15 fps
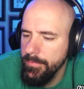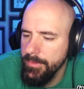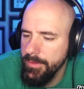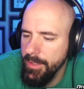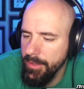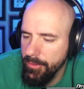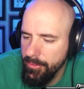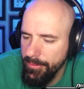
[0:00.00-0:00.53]

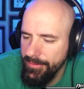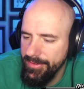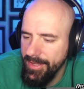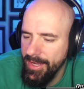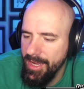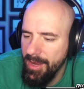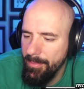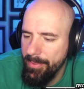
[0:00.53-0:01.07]
they increased
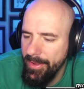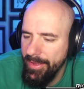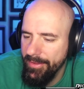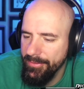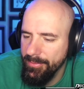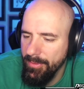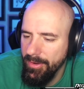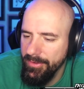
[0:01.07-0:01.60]
AI
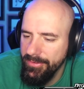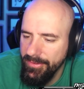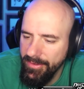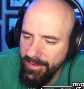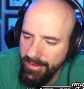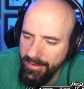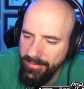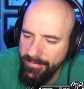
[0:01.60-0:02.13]
pass rush.
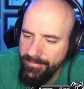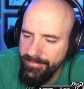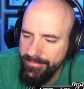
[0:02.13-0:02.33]
Uh